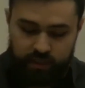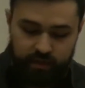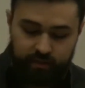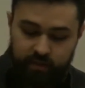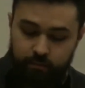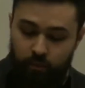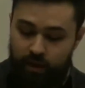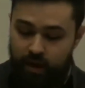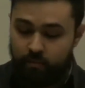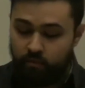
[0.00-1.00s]
we see that these
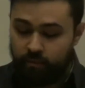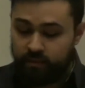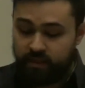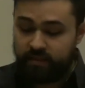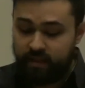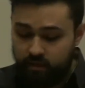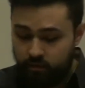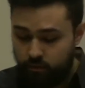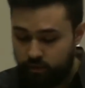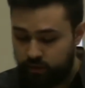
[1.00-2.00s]
boycott movements
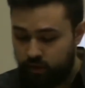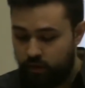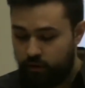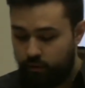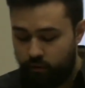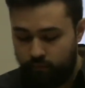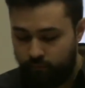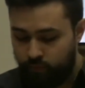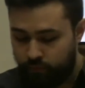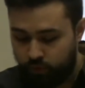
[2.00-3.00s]
continued
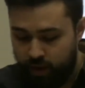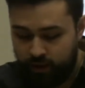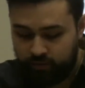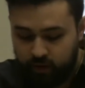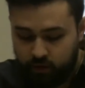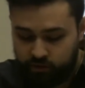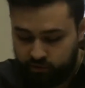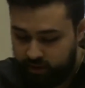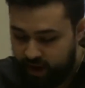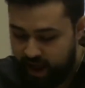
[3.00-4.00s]
throughout the
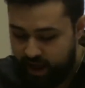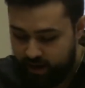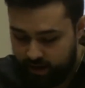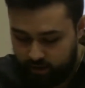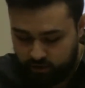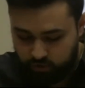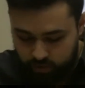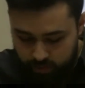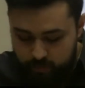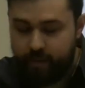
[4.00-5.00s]
country and had an
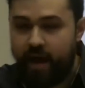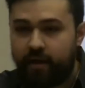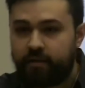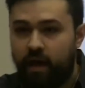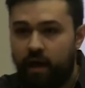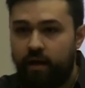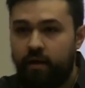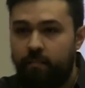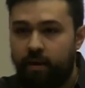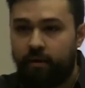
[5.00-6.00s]
extreme impact
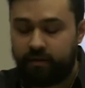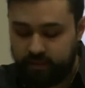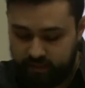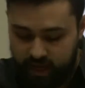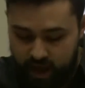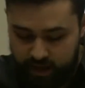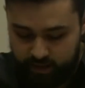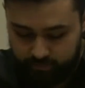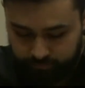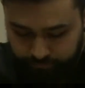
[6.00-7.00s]
on American
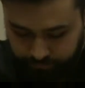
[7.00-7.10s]
society.